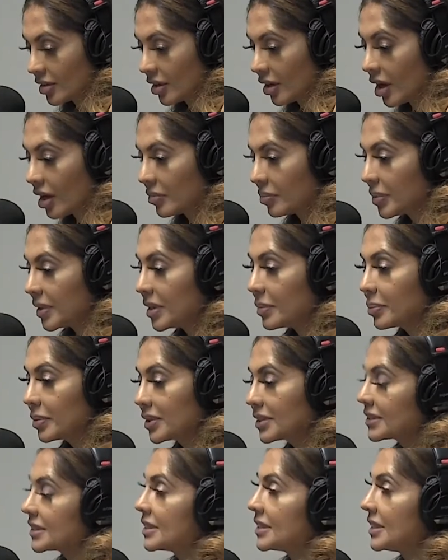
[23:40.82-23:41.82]
on
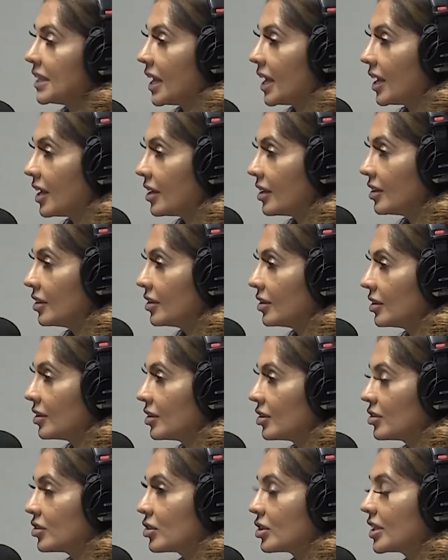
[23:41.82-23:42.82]
people today
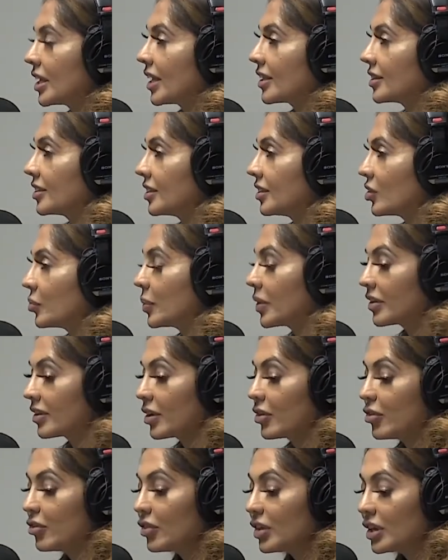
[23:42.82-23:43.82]
to get this? Because
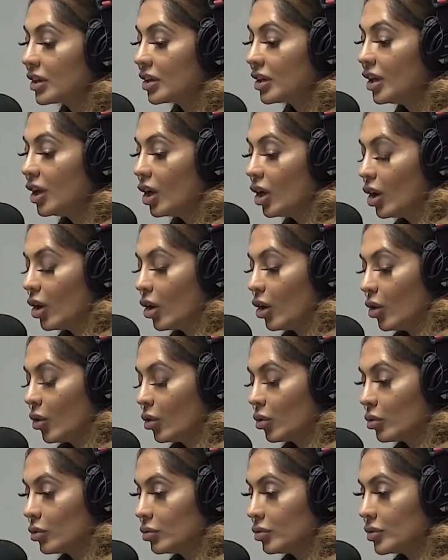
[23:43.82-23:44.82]
I feel
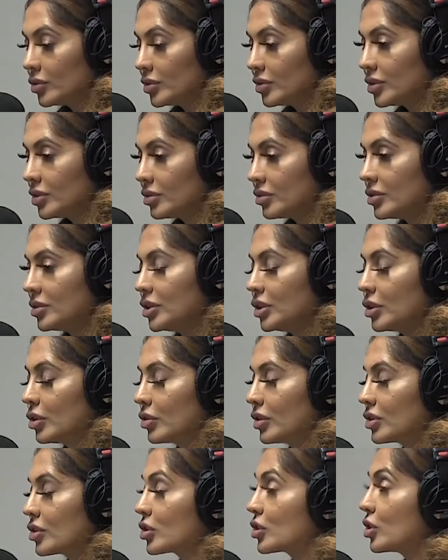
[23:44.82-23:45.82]
you know
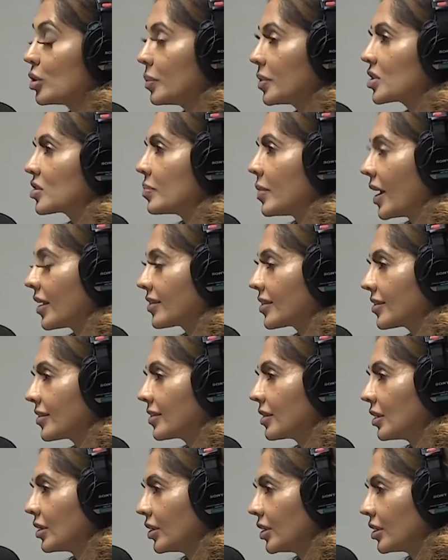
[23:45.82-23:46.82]
there's so much mass
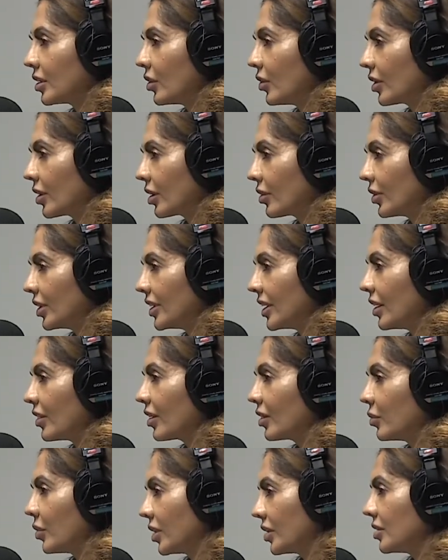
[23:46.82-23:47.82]
hysteria going on right now and
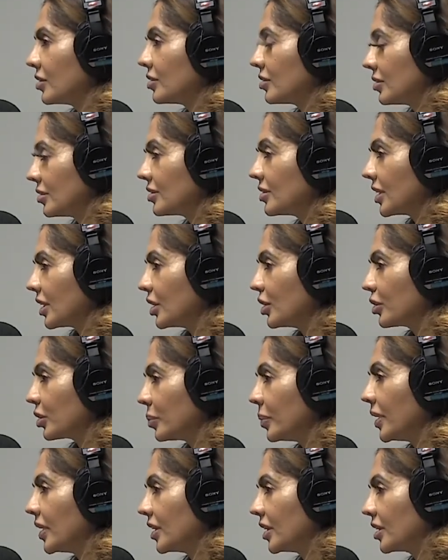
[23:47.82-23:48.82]
I want to get your
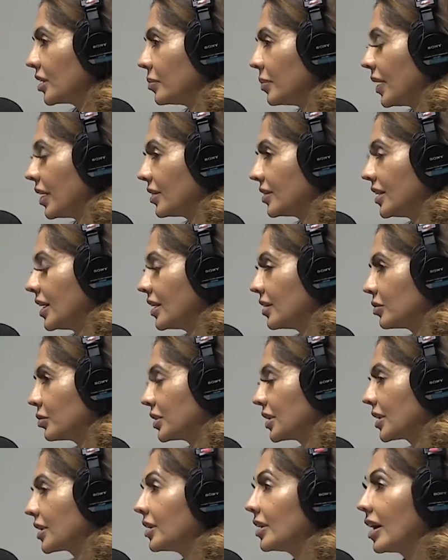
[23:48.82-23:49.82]
opinion about that with
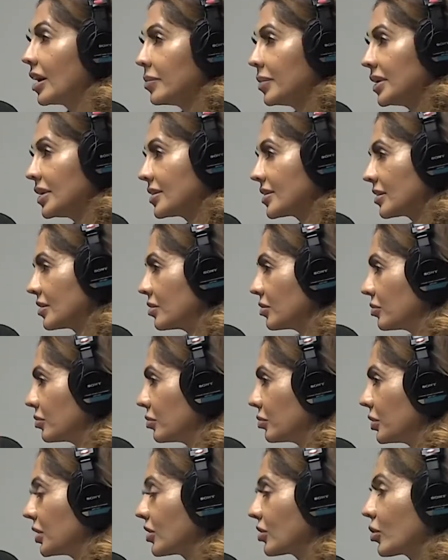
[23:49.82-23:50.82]
the climate and
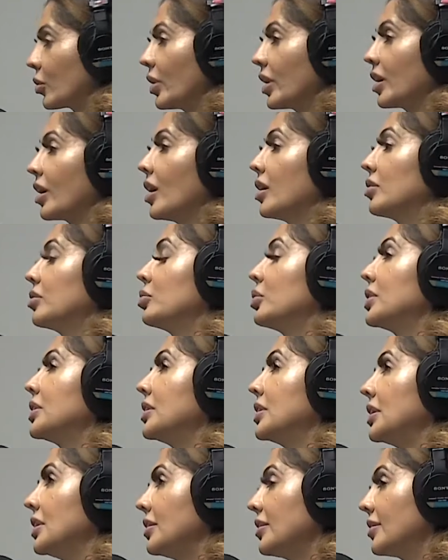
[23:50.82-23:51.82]
what's going on with
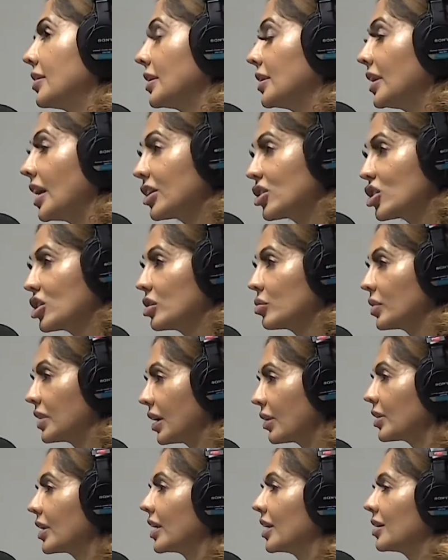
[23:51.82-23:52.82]
this election
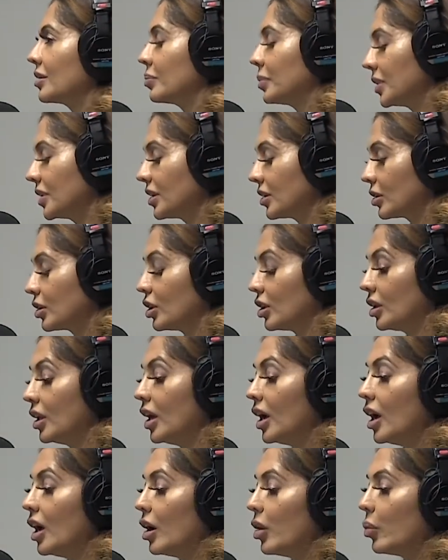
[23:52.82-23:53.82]
without getting political.
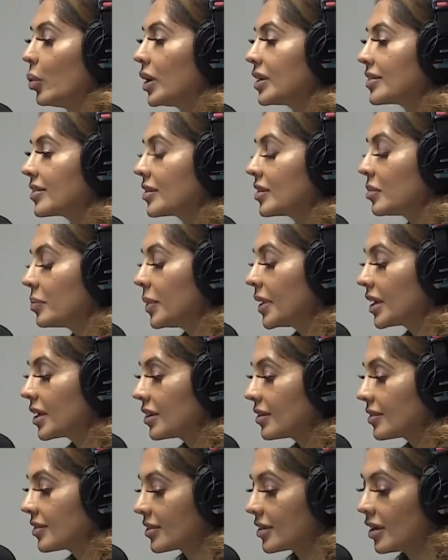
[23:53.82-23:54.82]
What's the
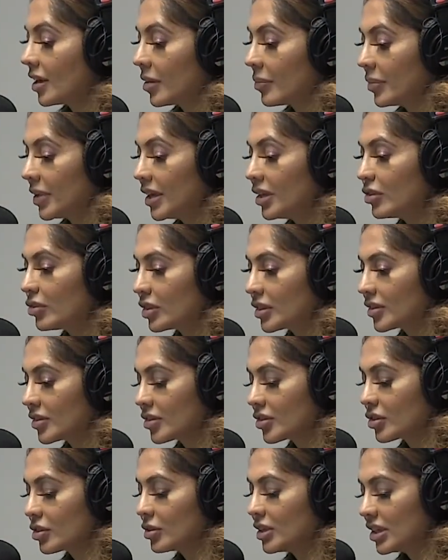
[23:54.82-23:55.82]
biggest um,
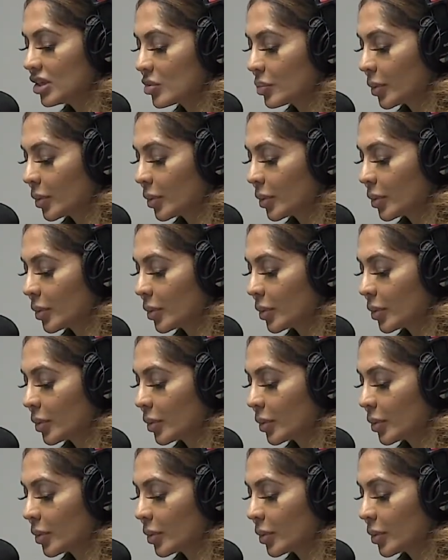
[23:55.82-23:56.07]
hindrance to each